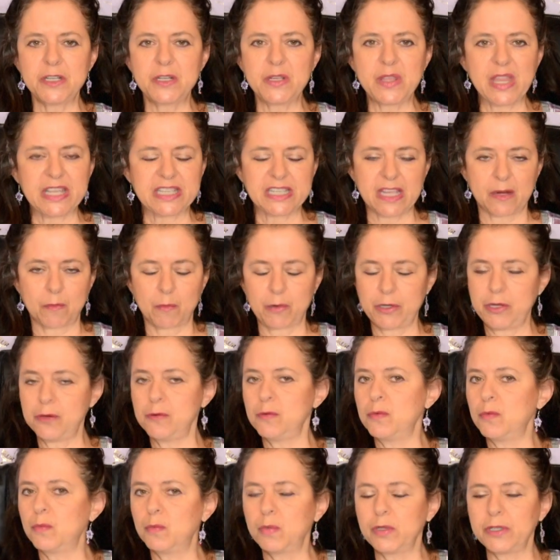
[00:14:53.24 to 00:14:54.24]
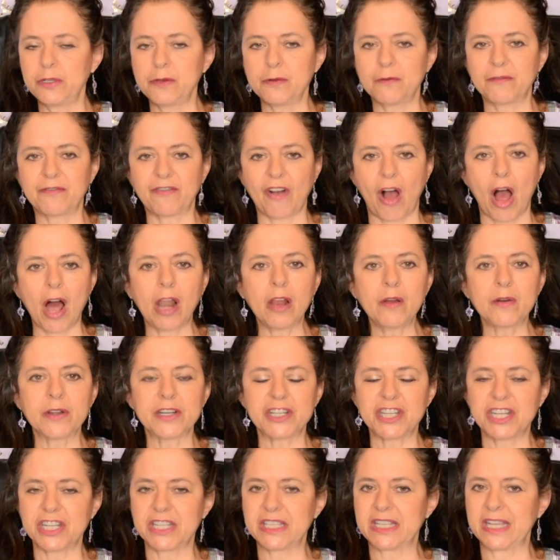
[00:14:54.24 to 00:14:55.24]
They said, will you follow?
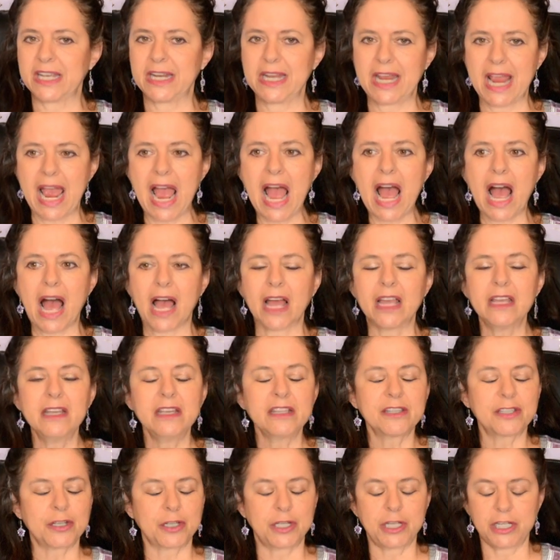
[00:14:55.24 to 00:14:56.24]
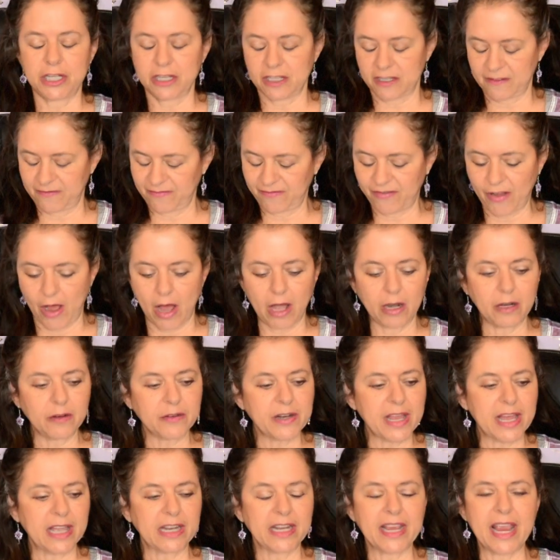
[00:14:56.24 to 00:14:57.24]
And she said, yeah. So she just
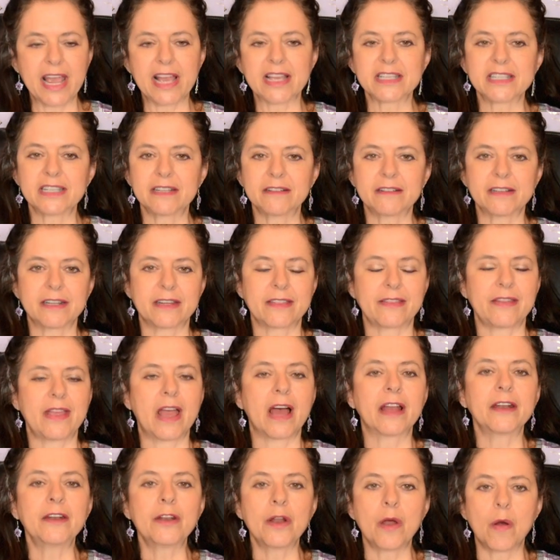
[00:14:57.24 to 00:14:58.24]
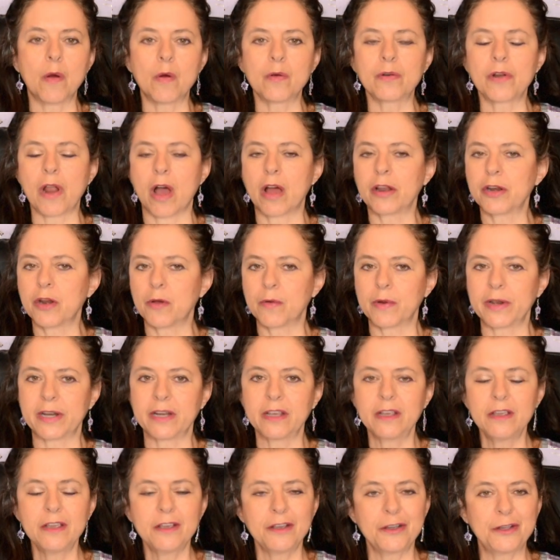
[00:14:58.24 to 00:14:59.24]
followed Eliezer into the unknown, not
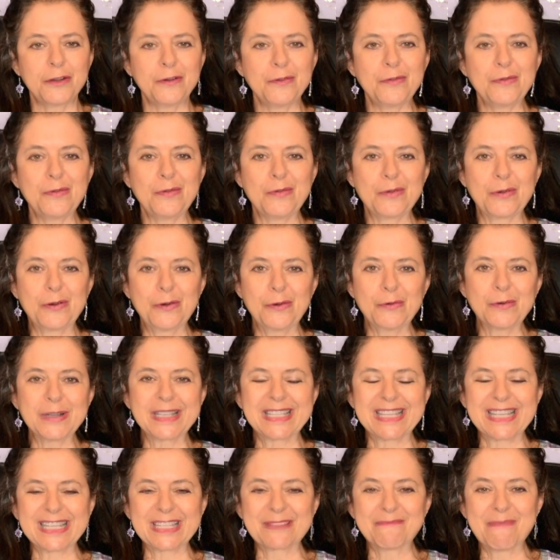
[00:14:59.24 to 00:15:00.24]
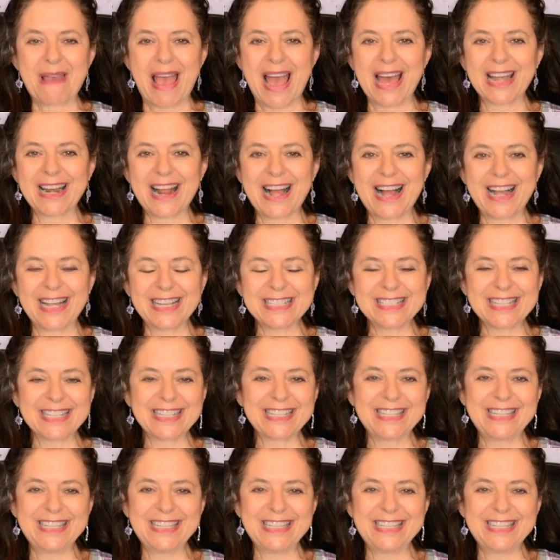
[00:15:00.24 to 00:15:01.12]
knowing who is this man, Isaac,